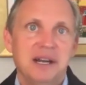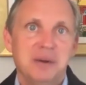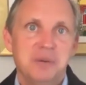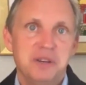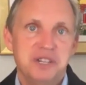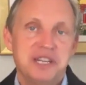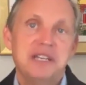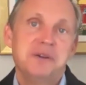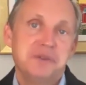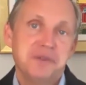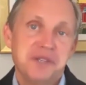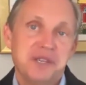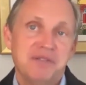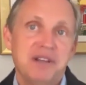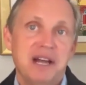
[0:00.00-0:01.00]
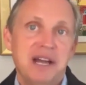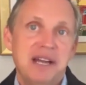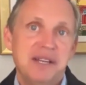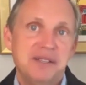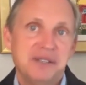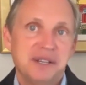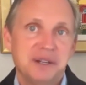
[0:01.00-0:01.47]
which kills the
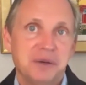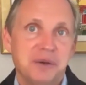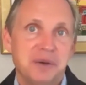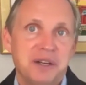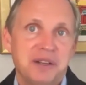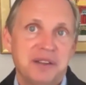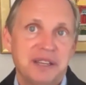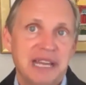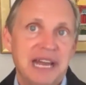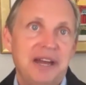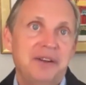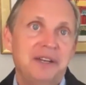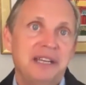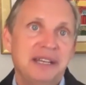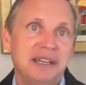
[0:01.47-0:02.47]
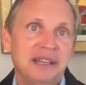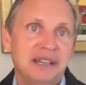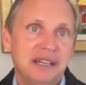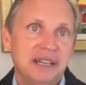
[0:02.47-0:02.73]
flies. And according to the county,